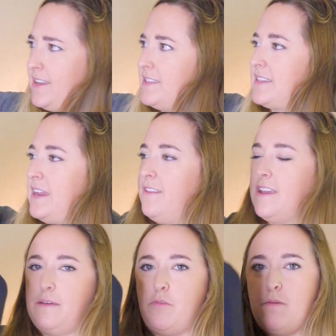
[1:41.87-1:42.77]
It's kind of
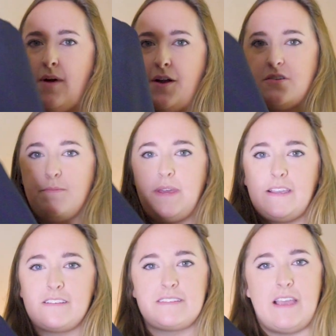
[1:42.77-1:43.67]
like a more modern
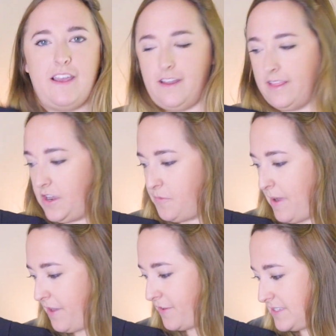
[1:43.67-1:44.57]
piece and a lot of
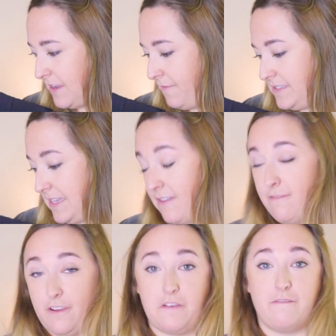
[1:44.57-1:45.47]
my other stuff is like
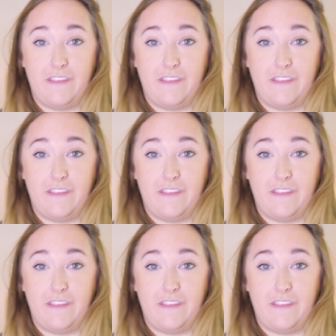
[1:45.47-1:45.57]
very